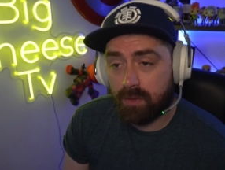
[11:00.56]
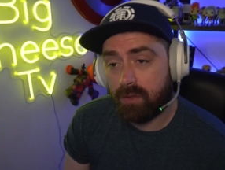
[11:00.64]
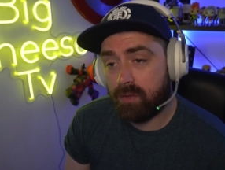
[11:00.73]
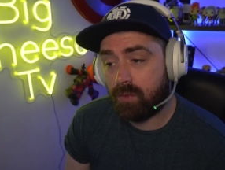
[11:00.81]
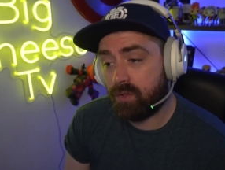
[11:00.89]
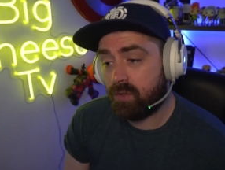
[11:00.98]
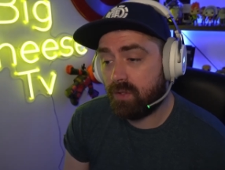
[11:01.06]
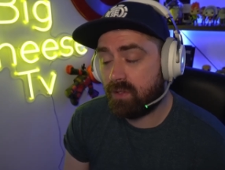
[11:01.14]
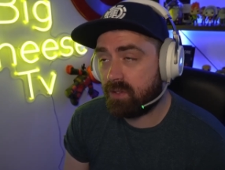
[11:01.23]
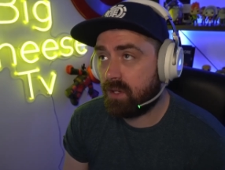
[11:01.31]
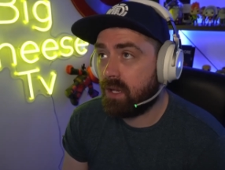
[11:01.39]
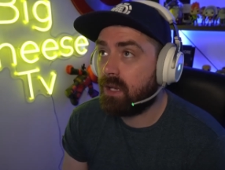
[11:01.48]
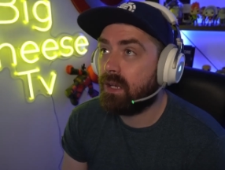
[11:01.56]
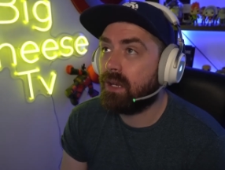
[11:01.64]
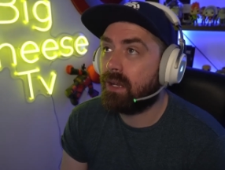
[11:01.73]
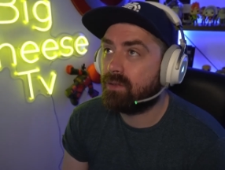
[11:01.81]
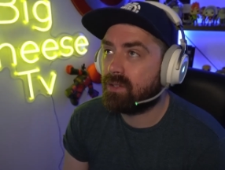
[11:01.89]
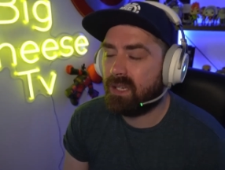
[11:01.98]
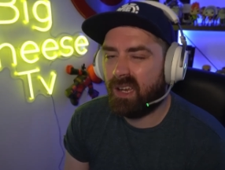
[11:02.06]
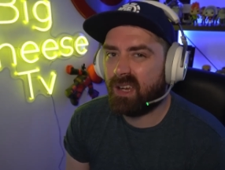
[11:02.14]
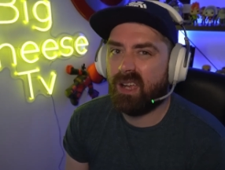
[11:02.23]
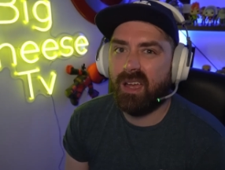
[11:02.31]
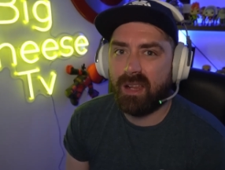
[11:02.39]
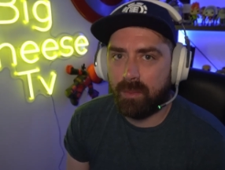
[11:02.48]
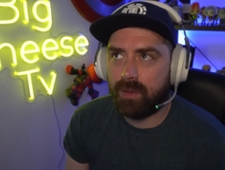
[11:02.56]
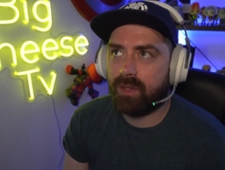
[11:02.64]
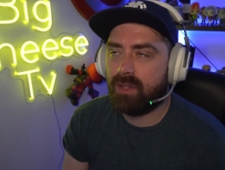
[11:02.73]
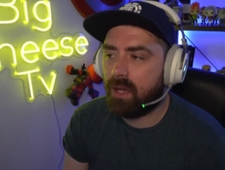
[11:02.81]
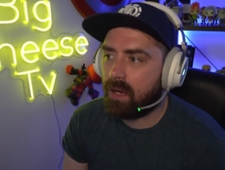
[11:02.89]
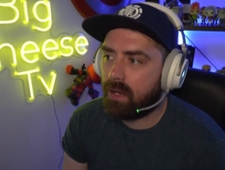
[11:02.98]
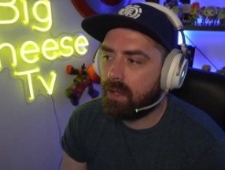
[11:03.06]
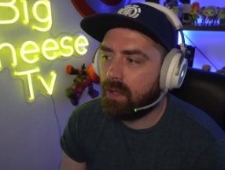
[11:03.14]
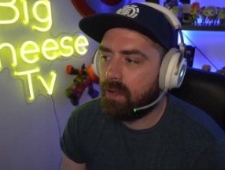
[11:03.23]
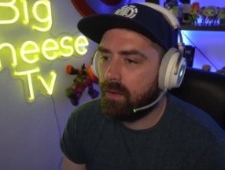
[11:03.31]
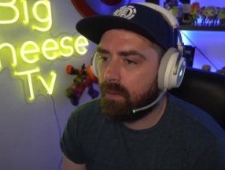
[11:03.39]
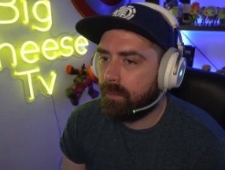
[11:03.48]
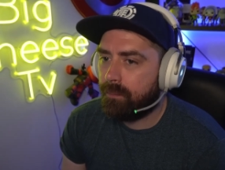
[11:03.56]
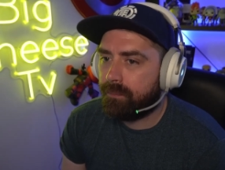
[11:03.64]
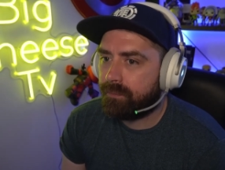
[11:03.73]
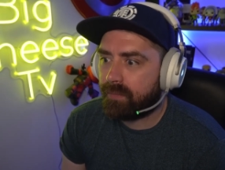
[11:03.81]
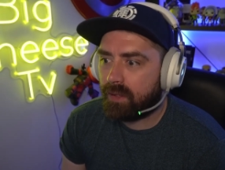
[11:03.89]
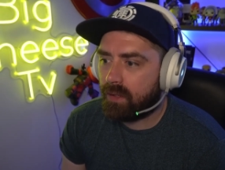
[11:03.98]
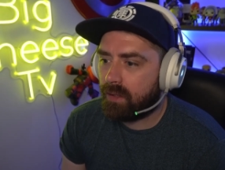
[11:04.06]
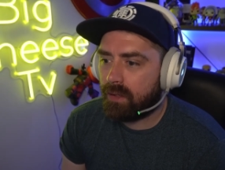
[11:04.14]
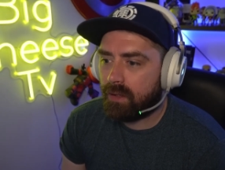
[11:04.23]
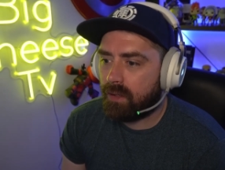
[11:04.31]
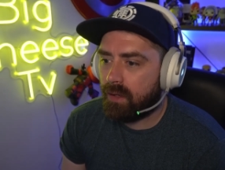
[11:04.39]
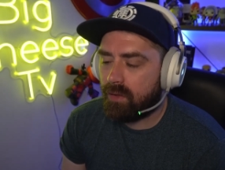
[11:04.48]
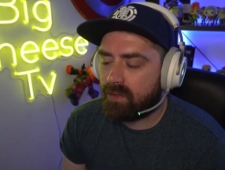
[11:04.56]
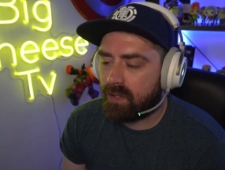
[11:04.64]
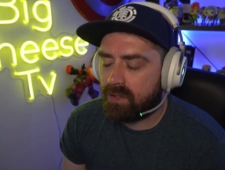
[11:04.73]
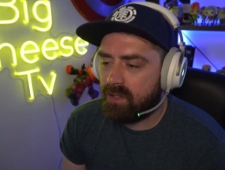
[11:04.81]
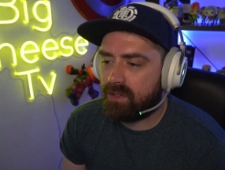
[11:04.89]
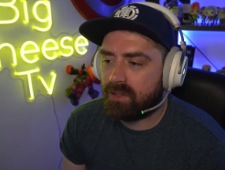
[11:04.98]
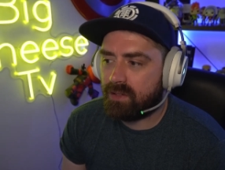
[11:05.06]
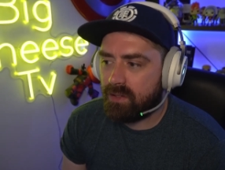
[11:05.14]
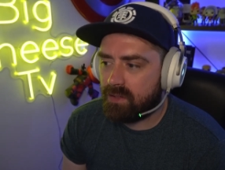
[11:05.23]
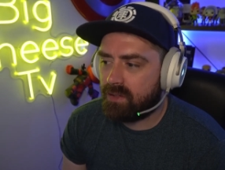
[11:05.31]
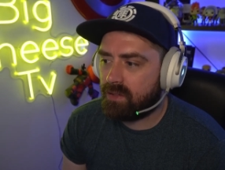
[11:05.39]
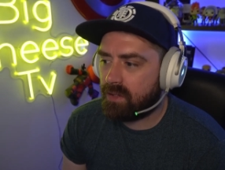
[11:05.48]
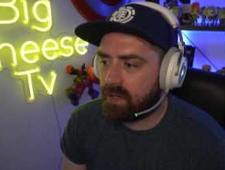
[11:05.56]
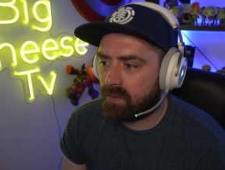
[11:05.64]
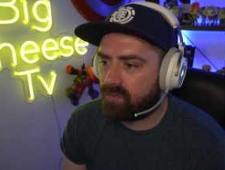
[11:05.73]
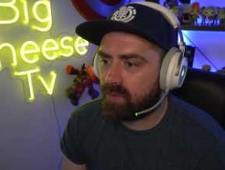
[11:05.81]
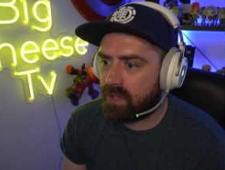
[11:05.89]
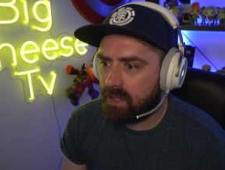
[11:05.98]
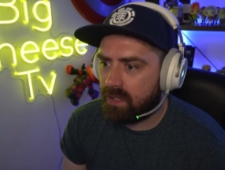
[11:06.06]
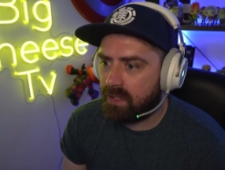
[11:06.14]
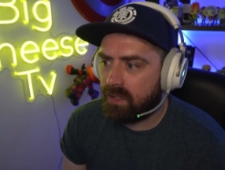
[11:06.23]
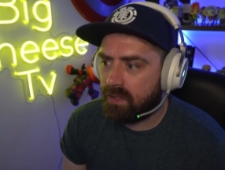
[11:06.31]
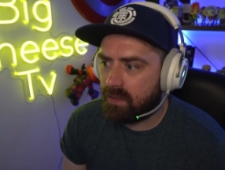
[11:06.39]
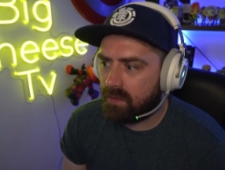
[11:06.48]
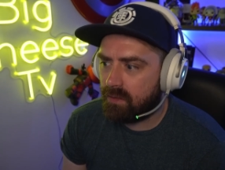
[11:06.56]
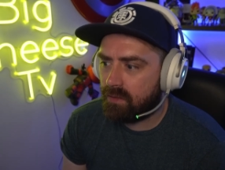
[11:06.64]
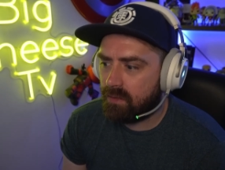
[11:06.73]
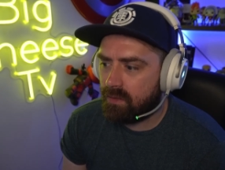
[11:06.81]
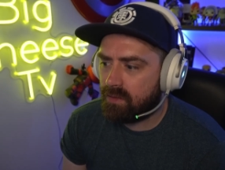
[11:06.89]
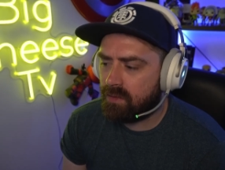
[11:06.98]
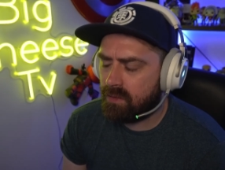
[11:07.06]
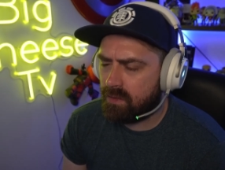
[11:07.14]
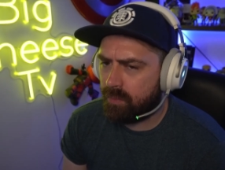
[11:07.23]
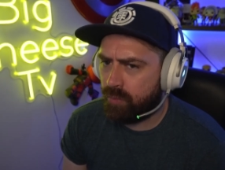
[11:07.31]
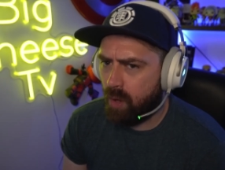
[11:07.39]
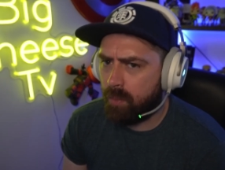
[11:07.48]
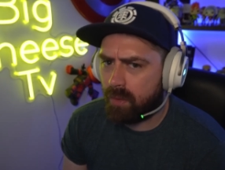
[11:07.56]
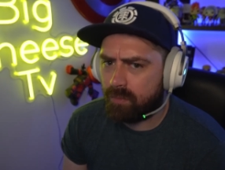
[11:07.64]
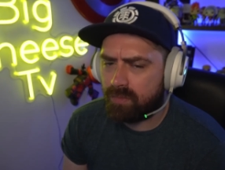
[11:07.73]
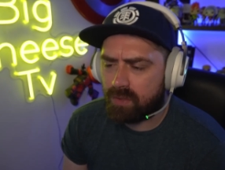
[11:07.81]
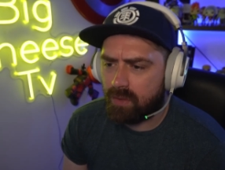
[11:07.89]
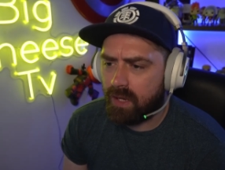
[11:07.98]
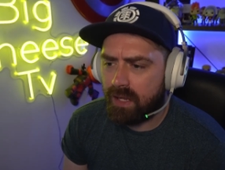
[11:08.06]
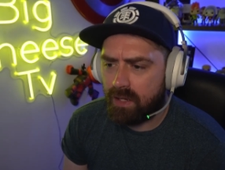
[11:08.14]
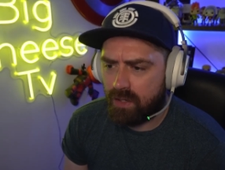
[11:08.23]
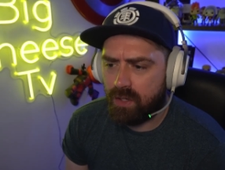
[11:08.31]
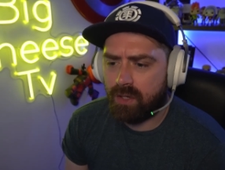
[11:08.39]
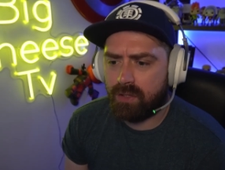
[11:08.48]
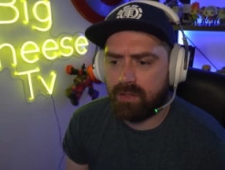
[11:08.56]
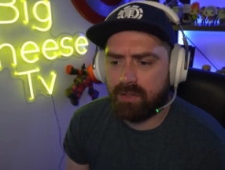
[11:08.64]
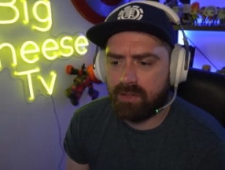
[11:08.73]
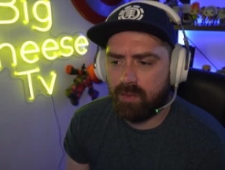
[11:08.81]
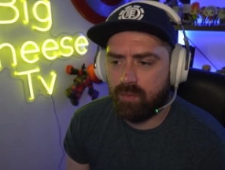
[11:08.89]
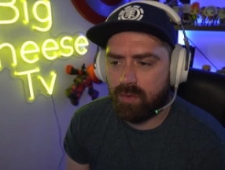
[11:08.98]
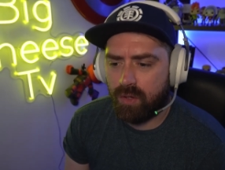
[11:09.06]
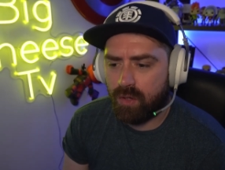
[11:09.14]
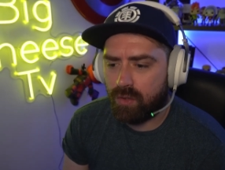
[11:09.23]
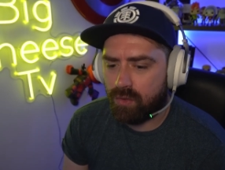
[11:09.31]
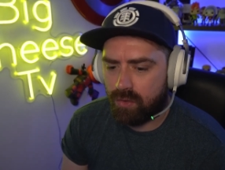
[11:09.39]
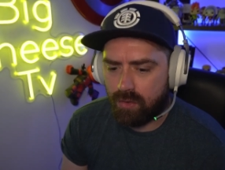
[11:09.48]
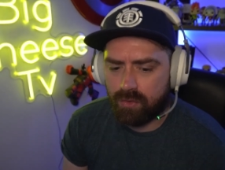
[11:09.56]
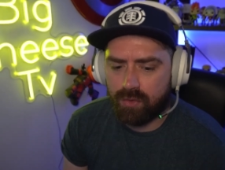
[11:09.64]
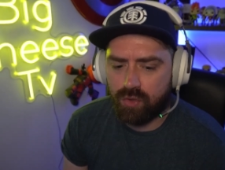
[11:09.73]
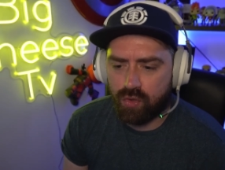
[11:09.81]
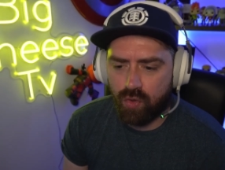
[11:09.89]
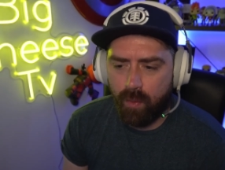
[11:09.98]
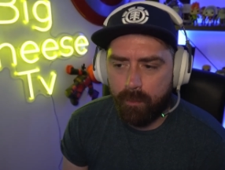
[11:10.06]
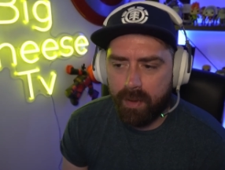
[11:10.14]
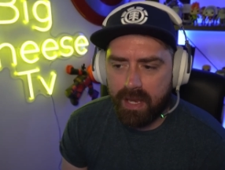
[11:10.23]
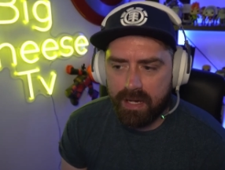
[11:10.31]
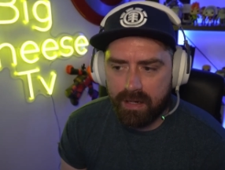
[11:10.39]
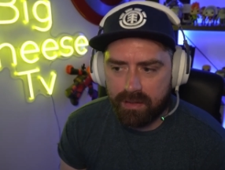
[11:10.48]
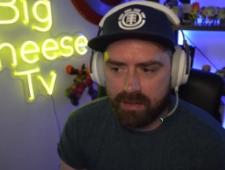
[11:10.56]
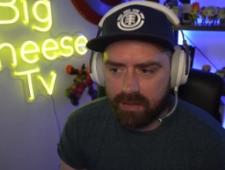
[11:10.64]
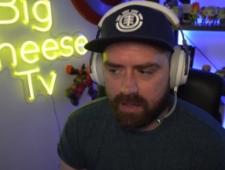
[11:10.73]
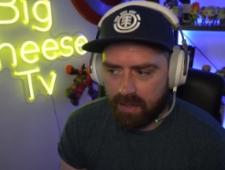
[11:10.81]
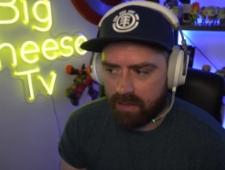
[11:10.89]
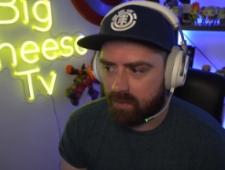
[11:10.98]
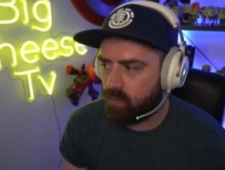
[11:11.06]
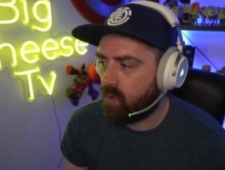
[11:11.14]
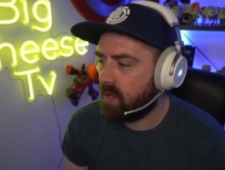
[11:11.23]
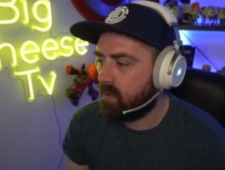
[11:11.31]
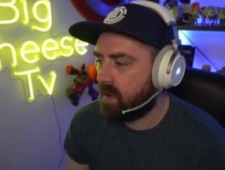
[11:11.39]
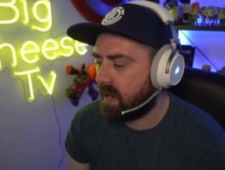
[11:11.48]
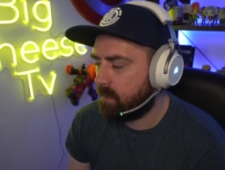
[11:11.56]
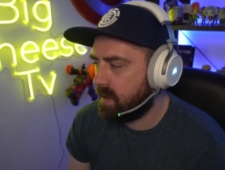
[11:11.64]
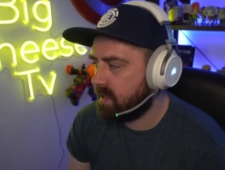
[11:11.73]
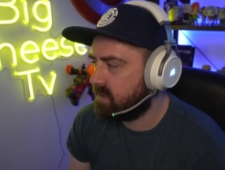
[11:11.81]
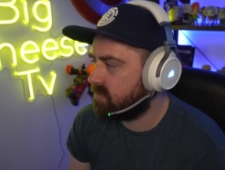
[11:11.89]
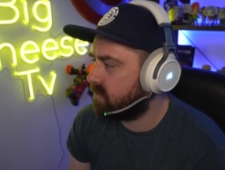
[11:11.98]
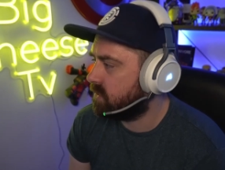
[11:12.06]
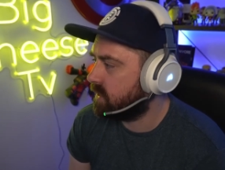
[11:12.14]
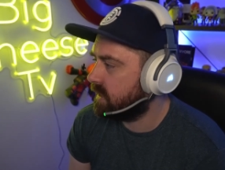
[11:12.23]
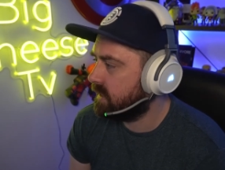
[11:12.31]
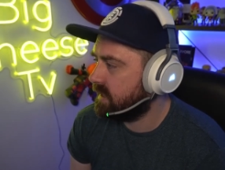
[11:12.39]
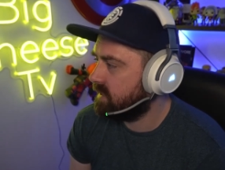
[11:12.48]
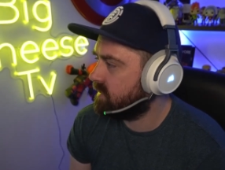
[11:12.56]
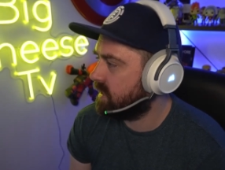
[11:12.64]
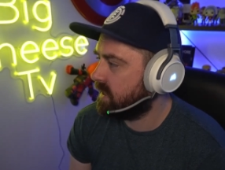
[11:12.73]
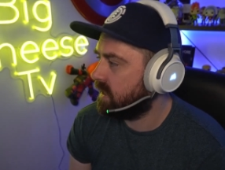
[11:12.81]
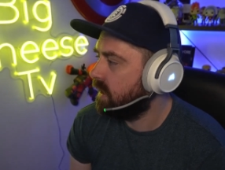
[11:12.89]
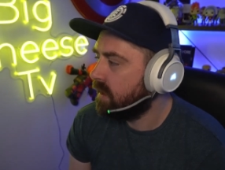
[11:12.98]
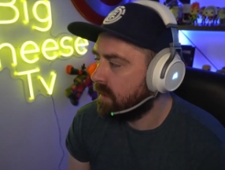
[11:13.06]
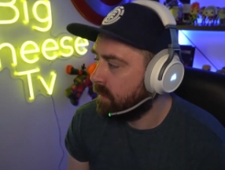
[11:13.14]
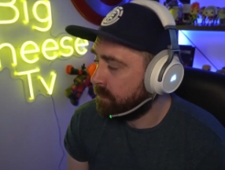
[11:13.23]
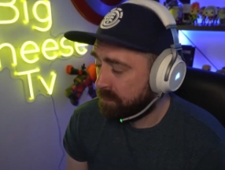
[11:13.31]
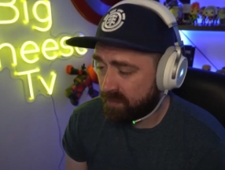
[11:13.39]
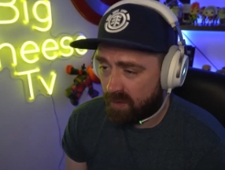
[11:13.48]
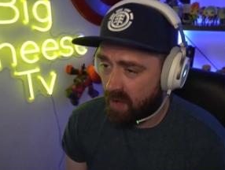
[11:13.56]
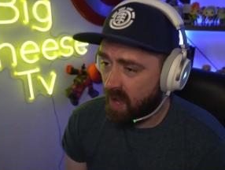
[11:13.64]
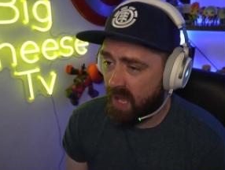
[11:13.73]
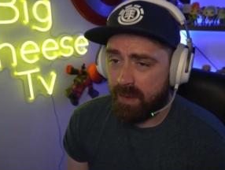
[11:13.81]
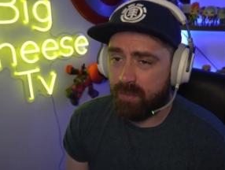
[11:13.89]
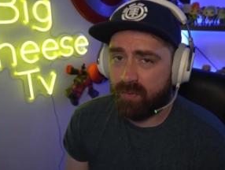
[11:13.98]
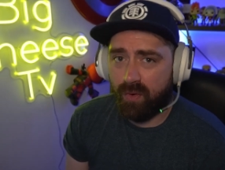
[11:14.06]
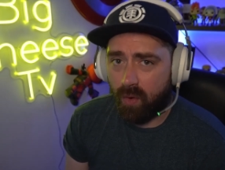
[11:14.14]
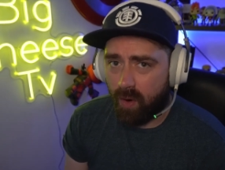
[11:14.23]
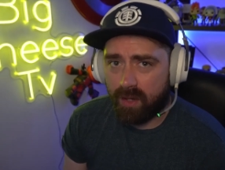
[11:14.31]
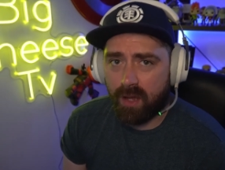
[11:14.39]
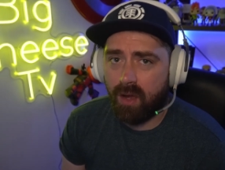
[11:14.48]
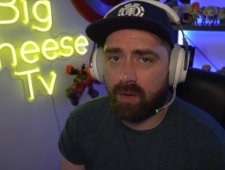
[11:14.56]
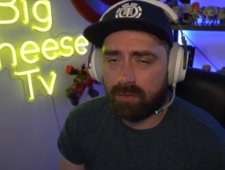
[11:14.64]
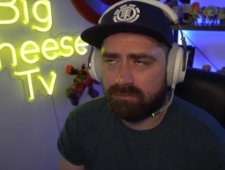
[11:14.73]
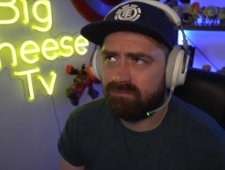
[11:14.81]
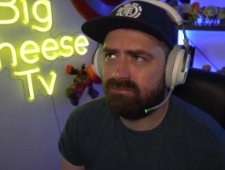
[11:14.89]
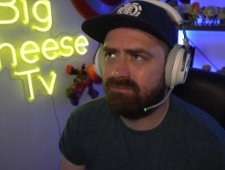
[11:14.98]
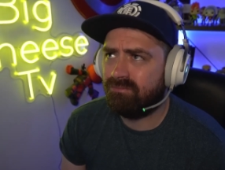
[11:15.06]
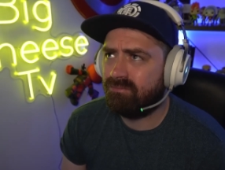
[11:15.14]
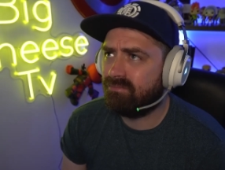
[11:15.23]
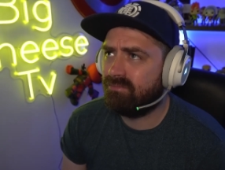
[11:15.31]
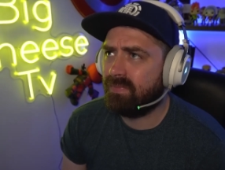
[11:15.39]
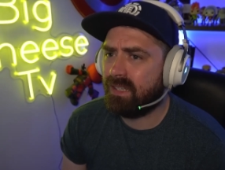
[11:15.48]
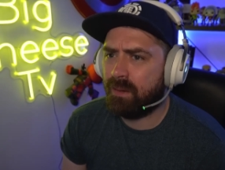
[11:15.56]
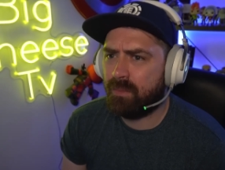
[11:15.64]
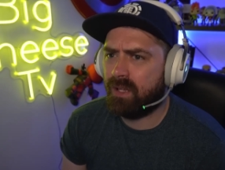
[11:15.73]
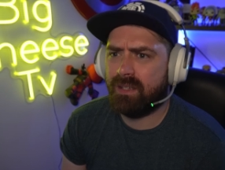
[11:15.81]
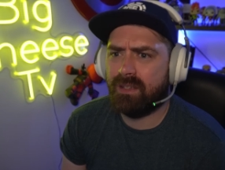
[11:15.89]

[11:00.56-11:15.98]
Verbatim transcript: you want to do this tonight?" And I was like, "I can't. I'm on a diet." I was like, "Jesus, this is like really this is a problem. So I had a look to see what Dr. Shawn Baker did and what he recommends for it. And he's like, I eat before I go. And I'm like,